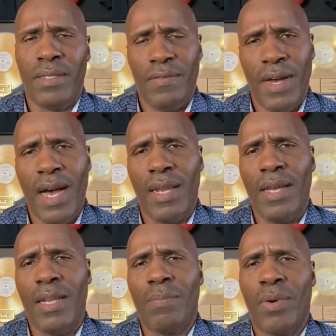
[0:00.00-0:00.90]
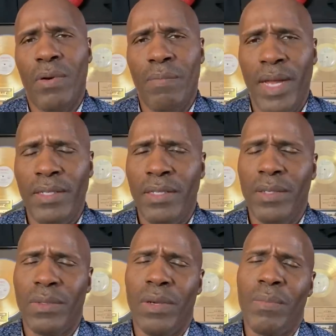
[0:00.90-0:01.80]
She violated probation.
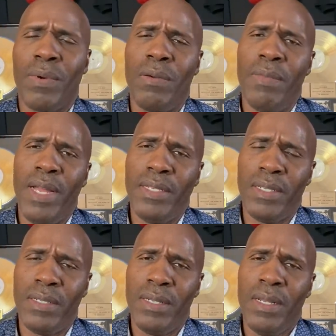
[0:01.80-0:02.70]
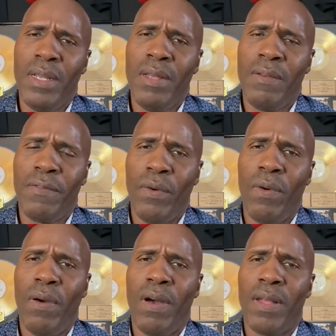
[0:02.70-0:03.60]
She was on probation
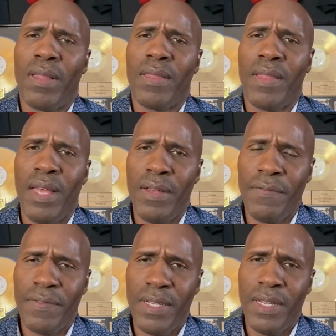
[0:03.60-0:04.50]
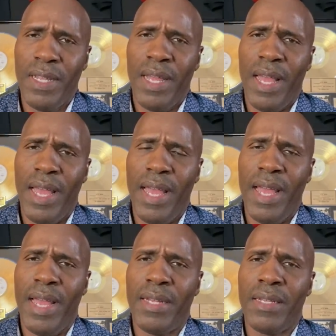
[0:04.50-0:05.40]
for theft
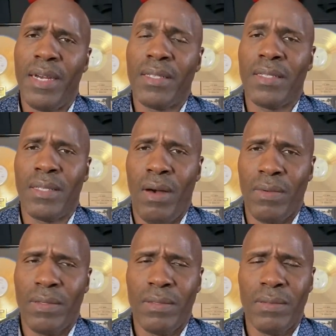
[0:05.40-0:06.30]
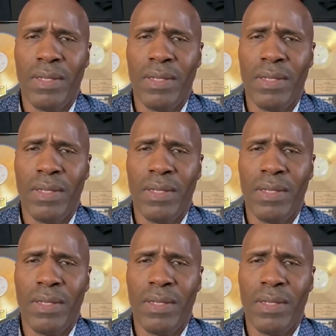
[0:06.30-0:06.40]
and assault.